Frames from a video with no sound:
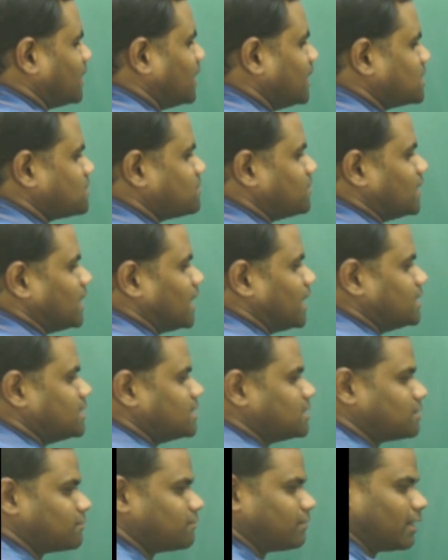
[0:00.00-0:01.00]
as we
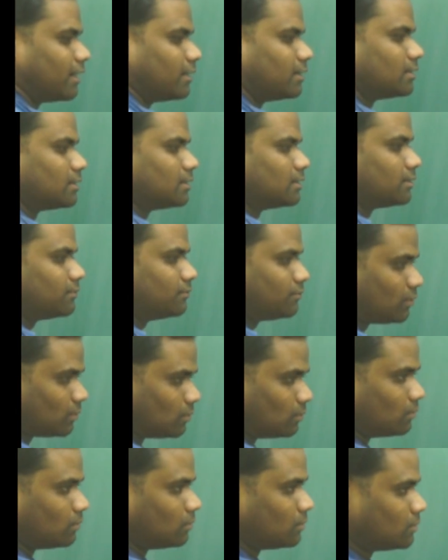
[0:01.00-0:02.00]
identify
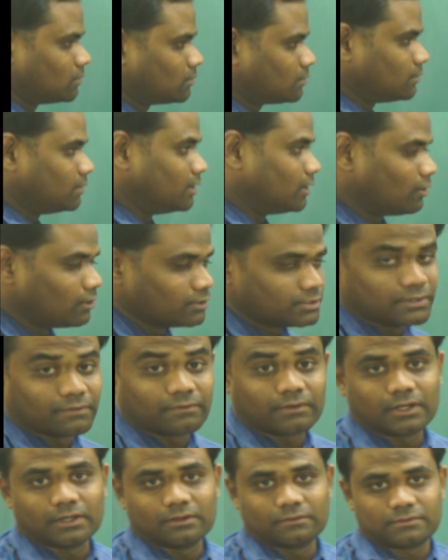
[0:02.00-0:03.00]
through the
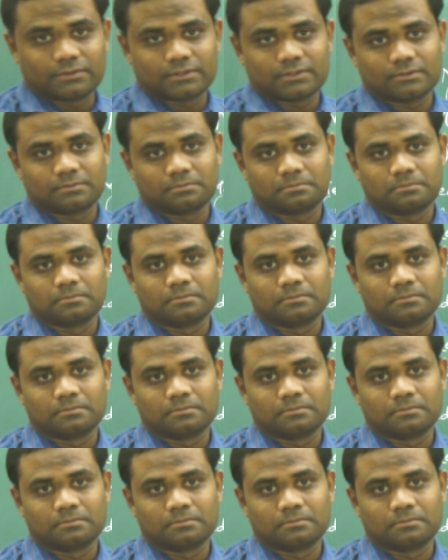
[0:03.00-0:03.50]
Ogive curves.